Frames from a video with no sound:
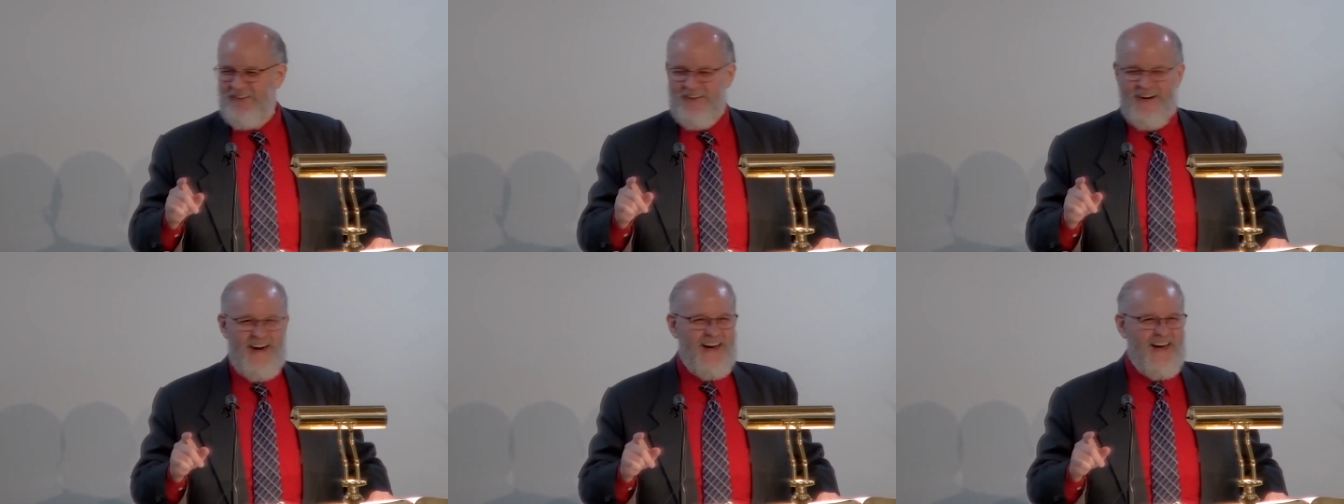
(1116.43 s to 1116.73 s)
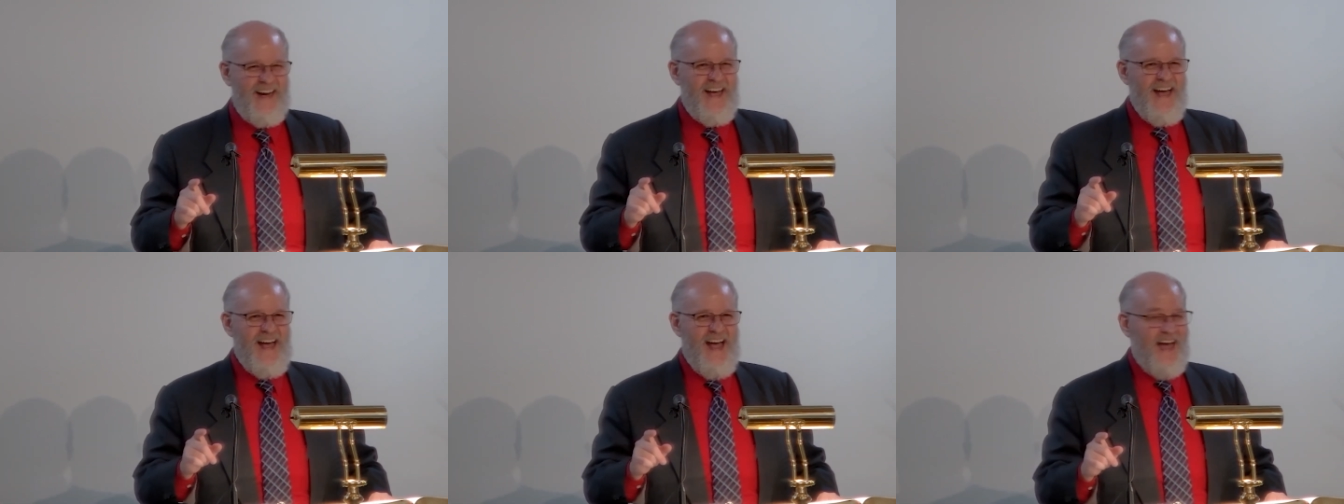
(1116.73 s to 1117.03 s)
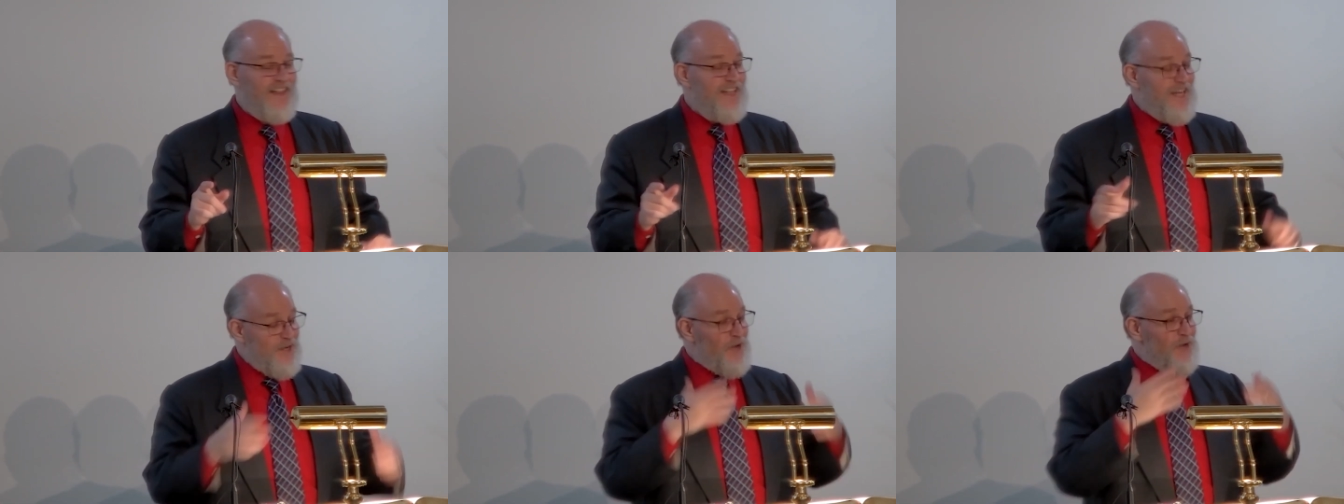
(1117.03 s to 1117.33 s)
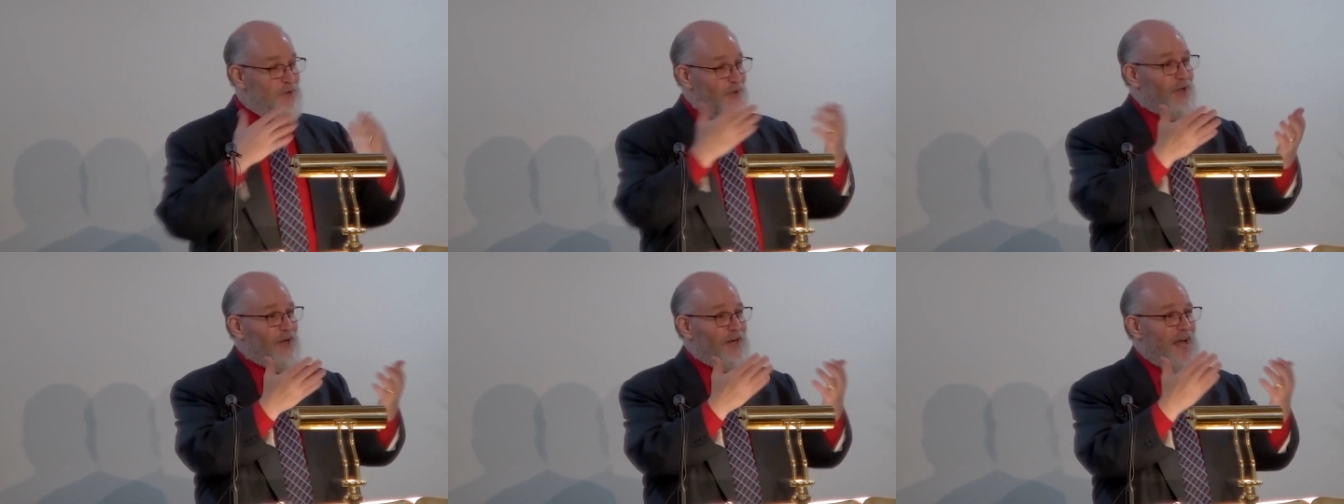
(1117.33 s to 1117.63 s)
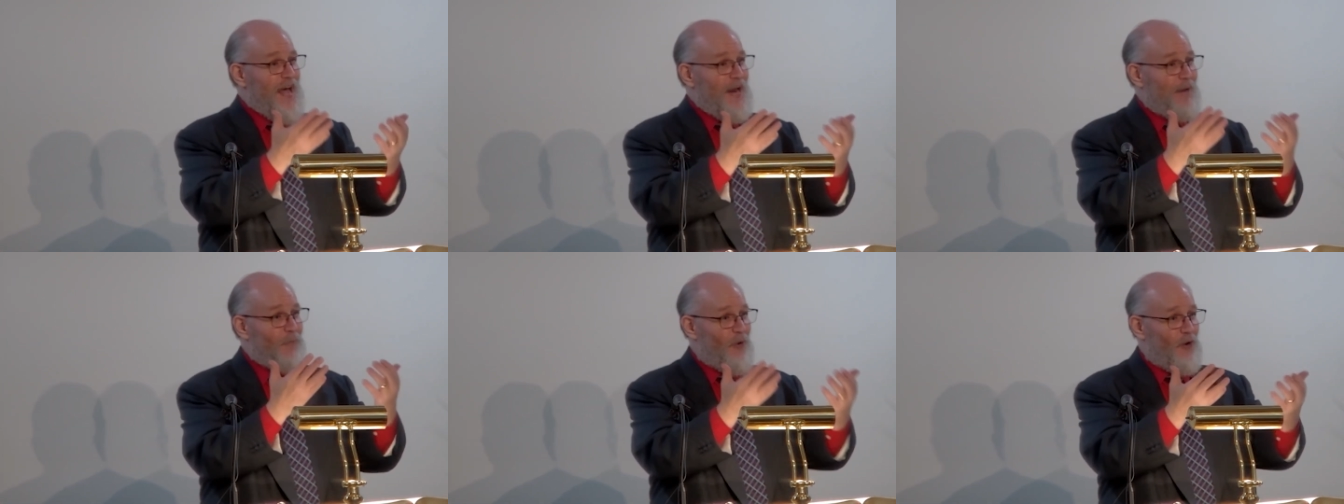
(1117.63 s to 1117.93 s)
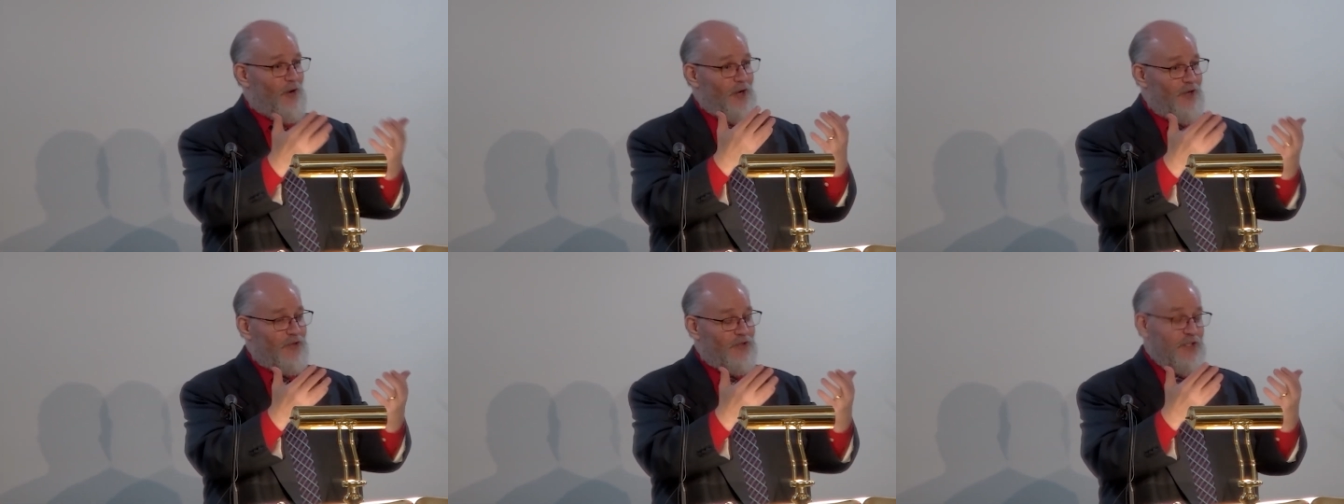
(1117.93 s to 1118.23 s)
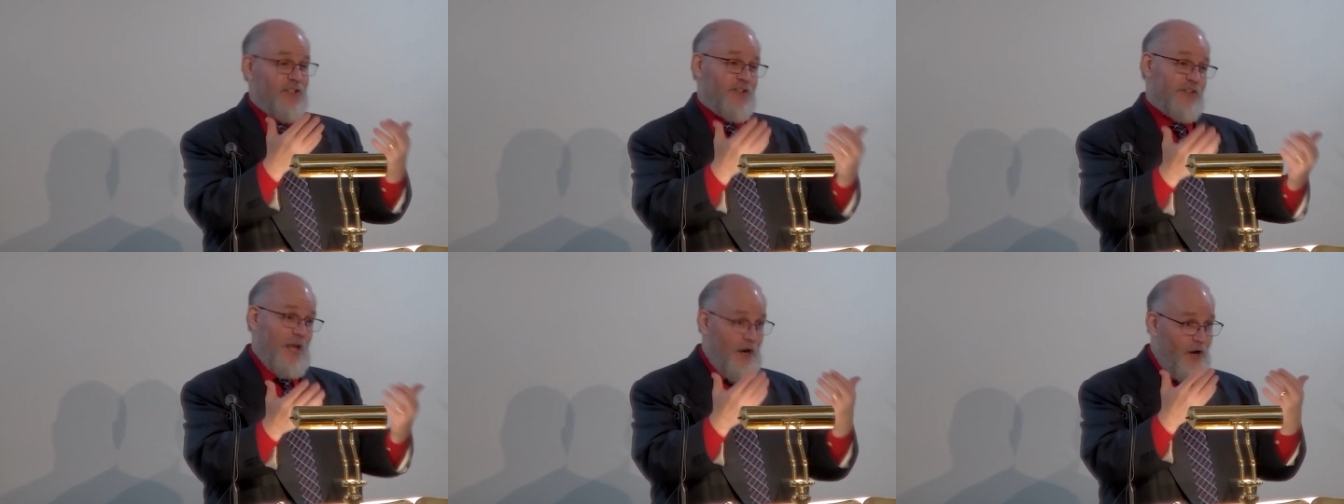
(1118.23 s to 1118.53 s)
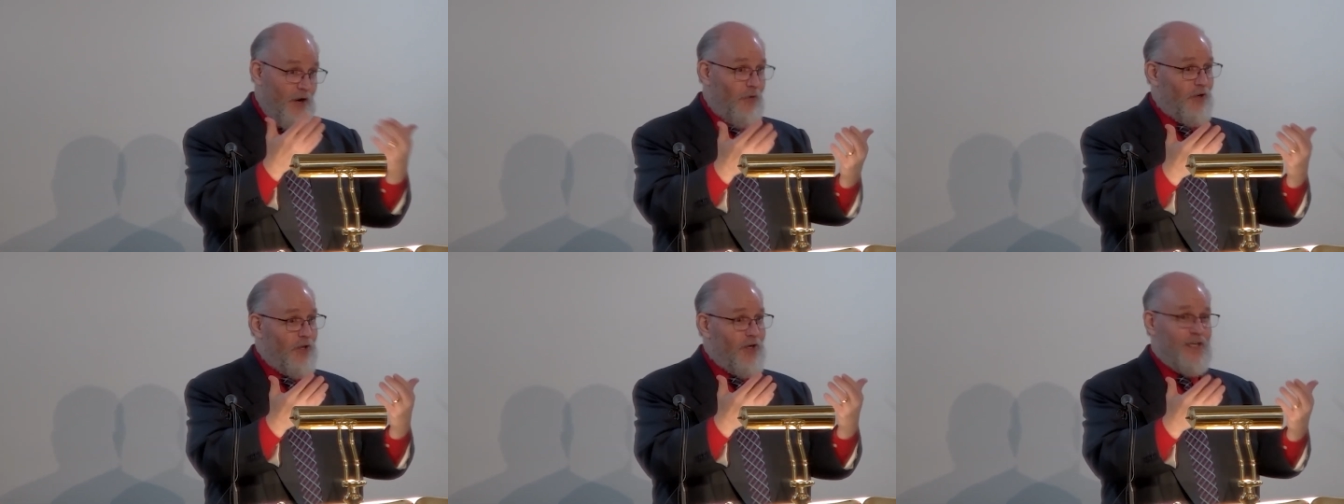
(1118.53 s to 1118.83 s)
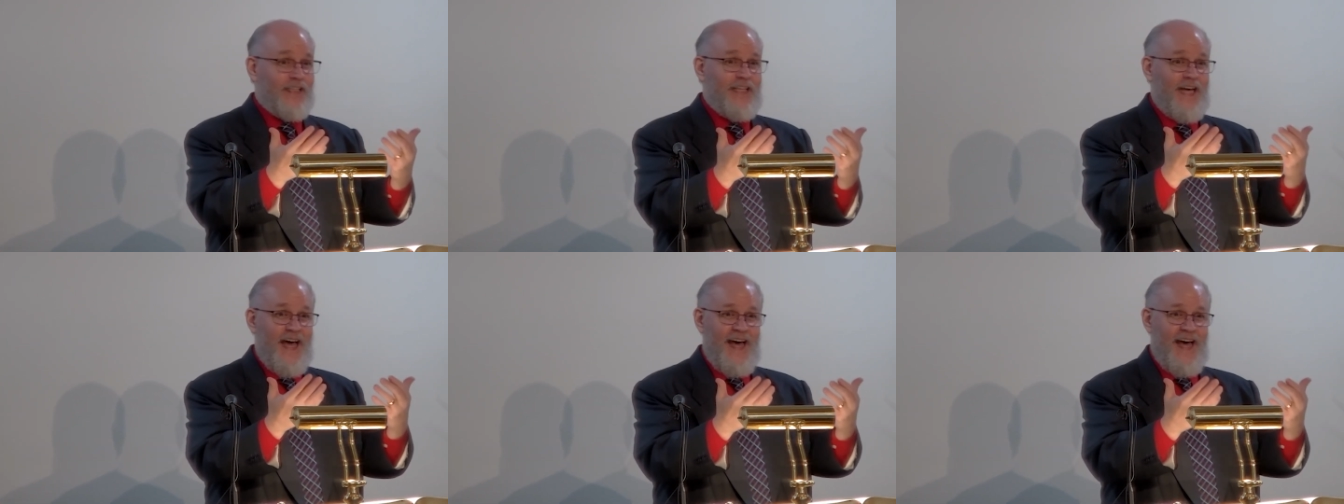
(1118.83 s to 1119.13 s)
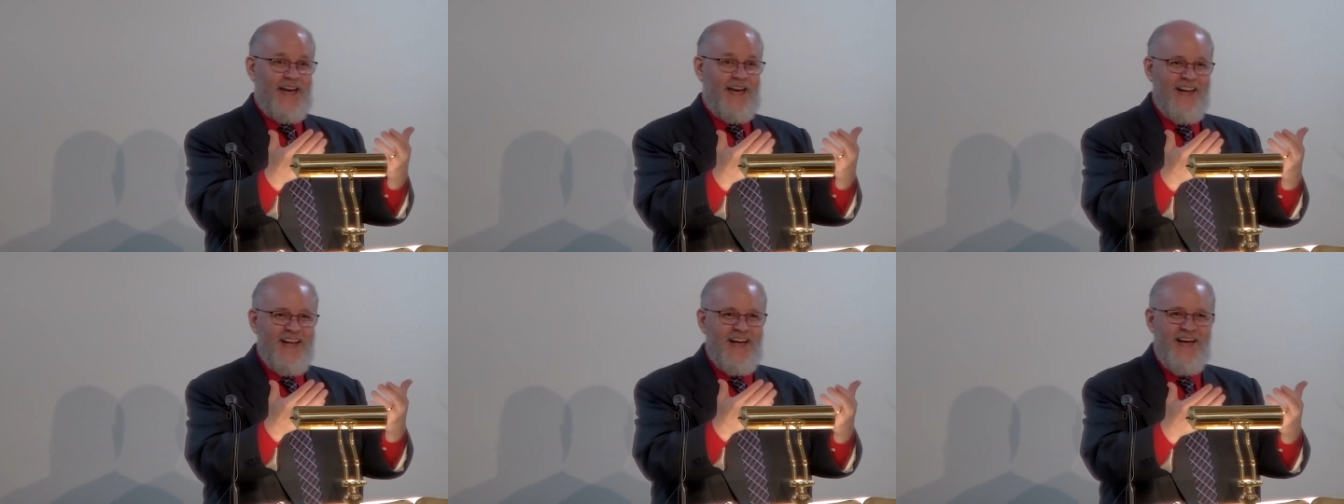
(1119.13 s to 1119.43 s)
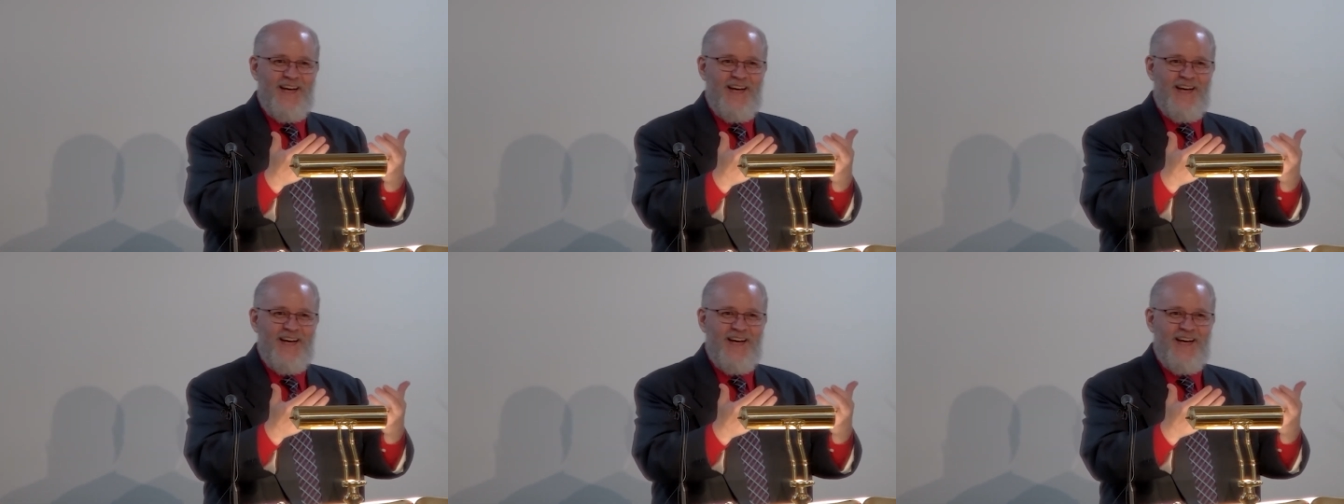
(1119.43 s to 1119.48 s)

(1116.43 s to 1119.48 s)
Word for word: right? And then you look at it more closely and you say, oh, look at that.